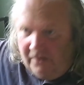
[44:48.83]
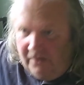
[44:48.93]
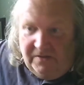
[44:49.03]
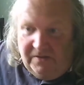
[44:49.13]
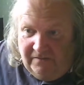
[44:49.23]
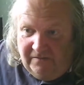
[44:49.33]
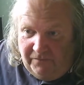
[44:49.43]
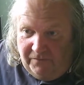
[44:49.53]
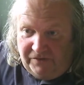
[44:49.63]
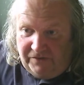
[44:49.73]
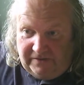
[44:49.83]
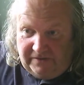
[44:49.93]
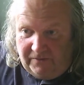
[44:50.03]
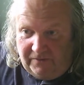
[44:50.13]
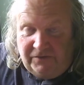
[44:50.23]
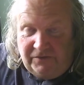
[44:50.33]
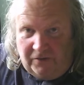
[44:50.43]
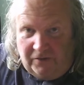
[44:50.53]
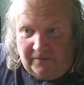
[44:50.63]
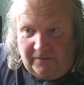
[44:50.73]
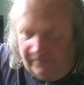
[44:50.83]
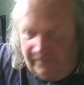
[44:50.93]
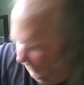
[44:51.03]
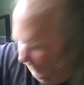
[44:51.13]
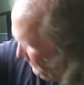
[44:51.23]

it's the only seven four six I've got that's got one.